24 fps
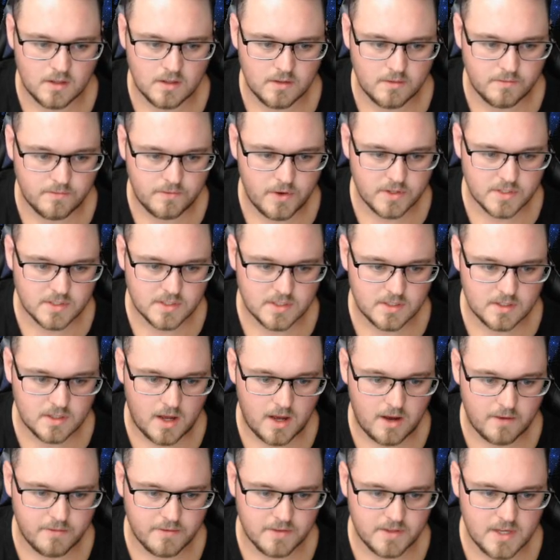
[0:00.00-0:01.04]
First
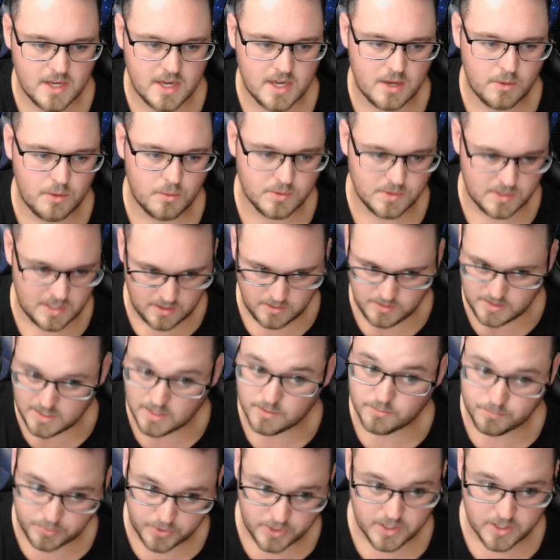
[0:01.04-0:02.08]
half of the year, he
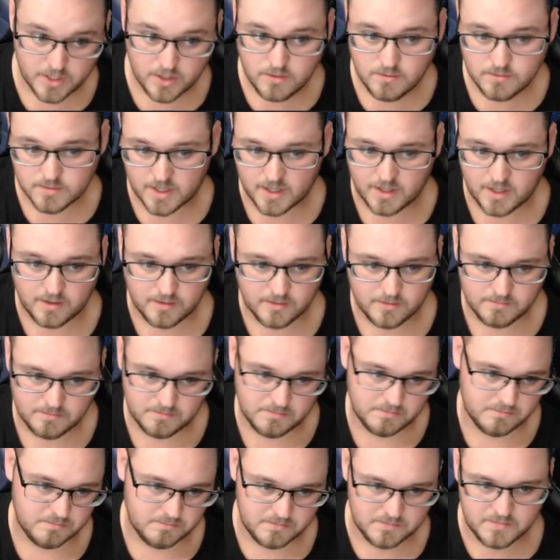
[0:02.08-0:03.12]
did pretty good, but
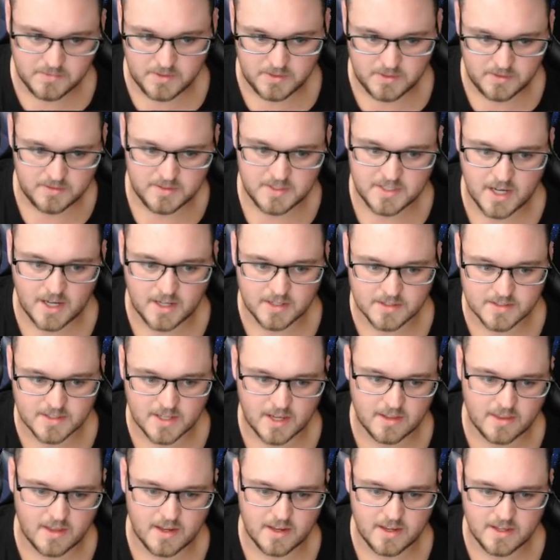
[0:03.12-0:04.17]
you can't
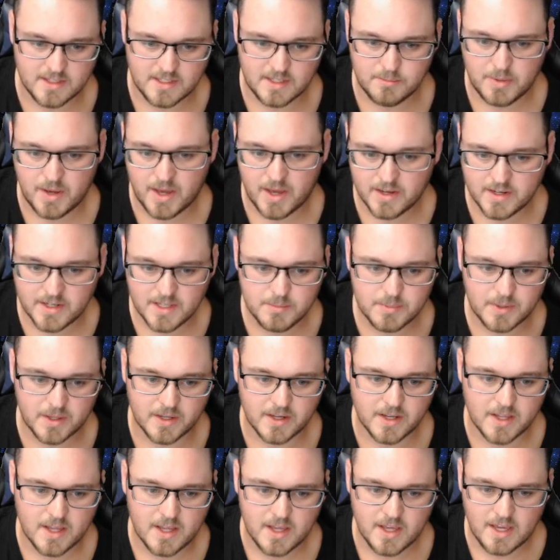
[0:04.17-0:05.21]
say that he did badly.
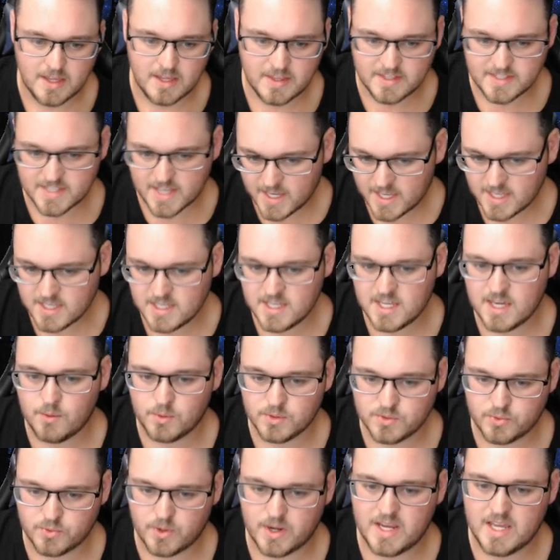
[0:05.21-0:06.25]
But the second year
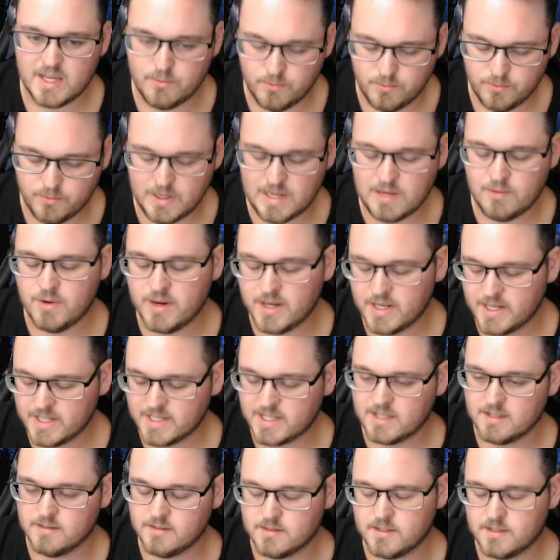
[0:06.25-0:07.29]
was where he
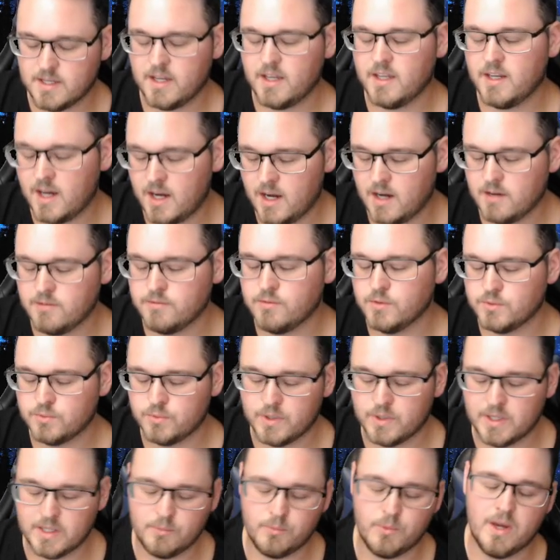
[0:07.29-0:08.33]
really, second half was
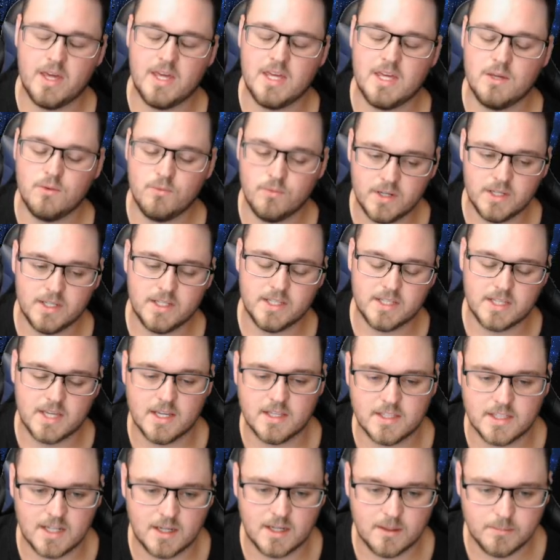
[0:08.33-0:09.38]
where he really
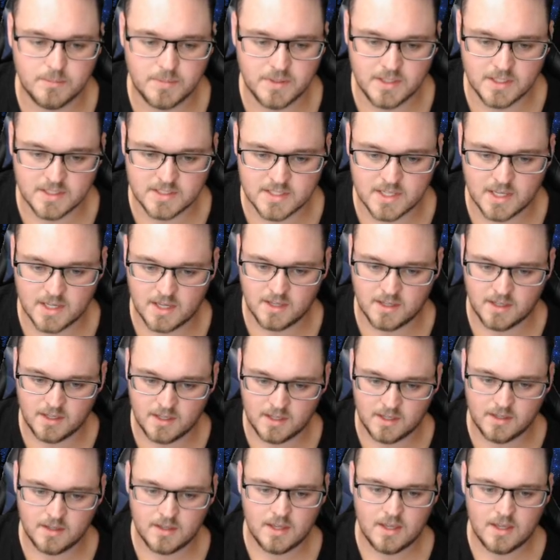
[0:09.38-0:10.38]
kicked it up in the second year.